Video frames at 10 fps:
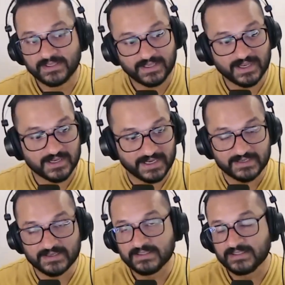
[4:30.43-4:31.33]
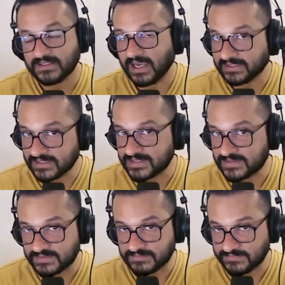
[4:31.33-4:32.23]
taken a hit. And this
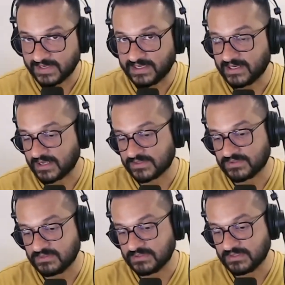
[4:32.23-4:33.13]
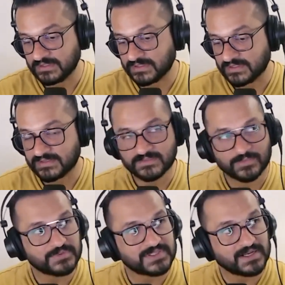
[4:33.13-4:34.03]
is very natural. This is,
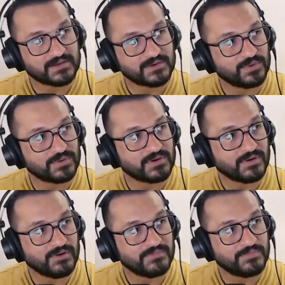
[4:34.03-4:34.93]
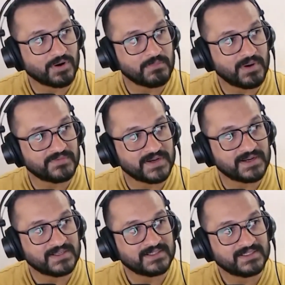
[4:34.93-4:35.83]
what was that quote of Warren Buffett?
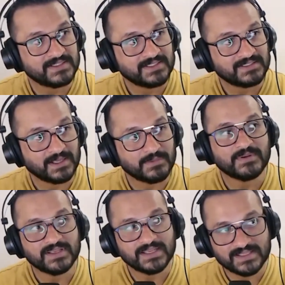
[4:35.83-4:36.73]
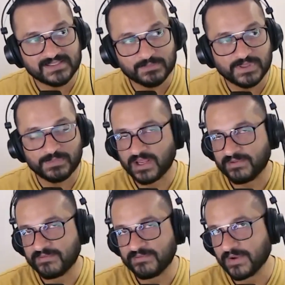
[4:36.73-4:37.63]
That, simply put, I
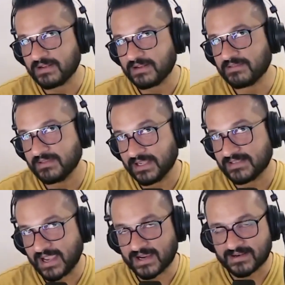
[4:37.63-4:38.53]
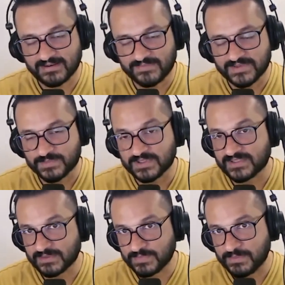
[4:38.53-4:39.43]
forget the exact reference, but
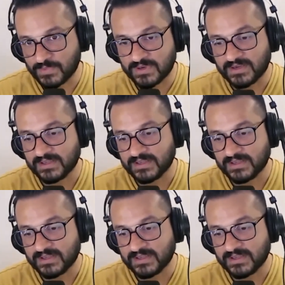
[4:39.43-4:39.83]
simply put,